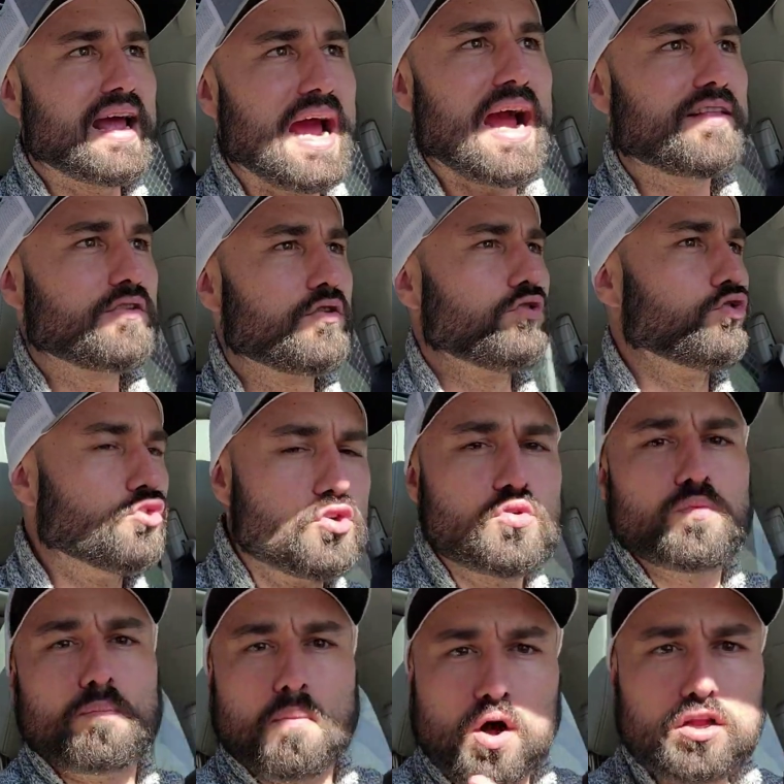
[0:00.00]
They had to do
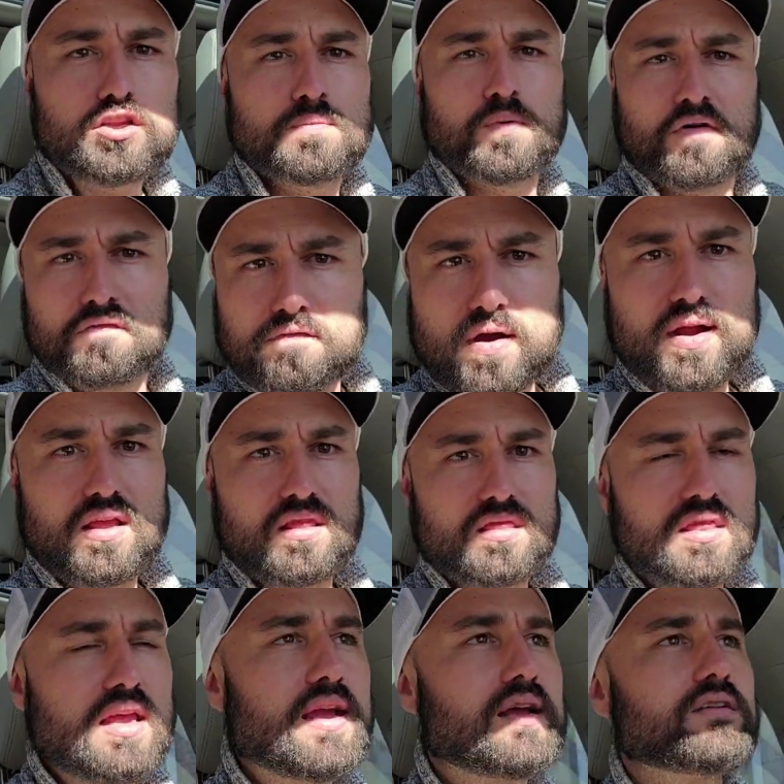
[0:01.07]
multiple fucking
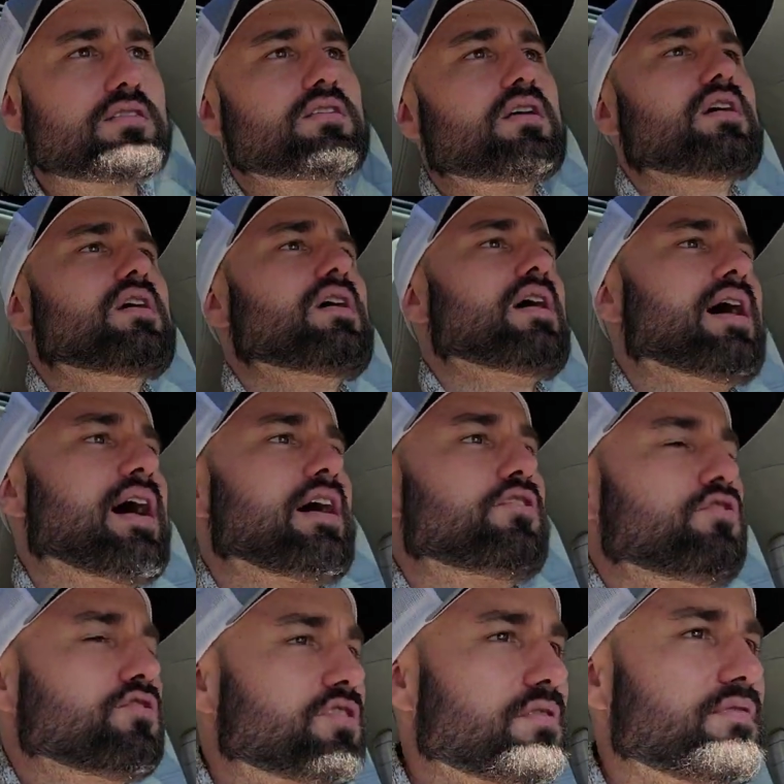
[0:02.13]
things uh,
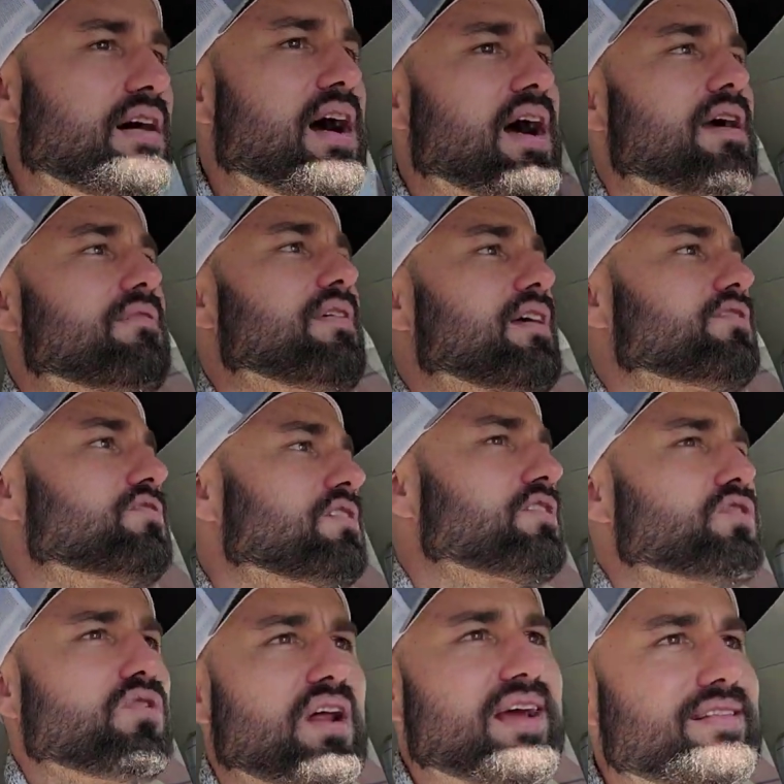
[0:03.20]
to survive. And so
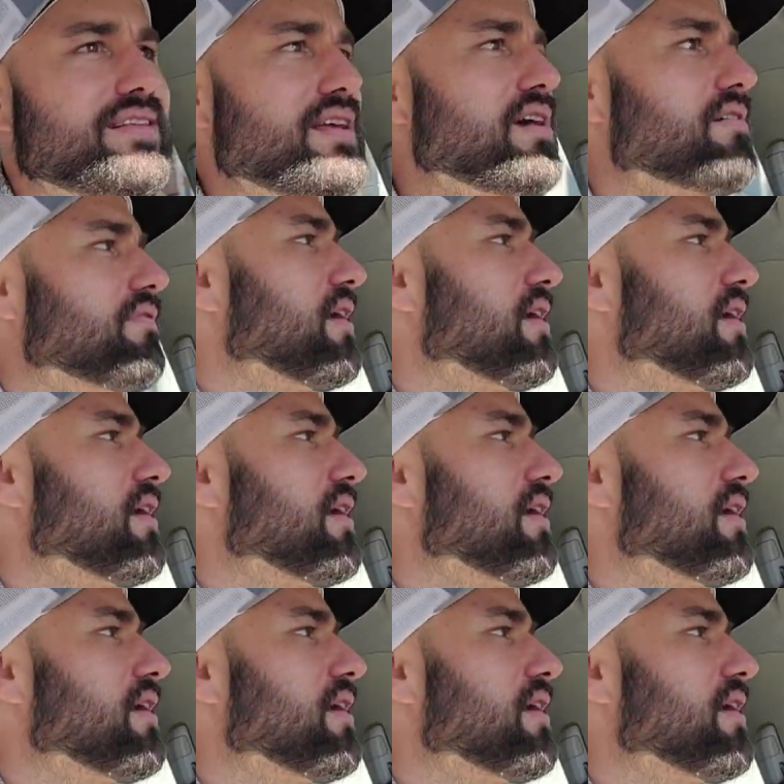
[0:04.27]
this whole idea of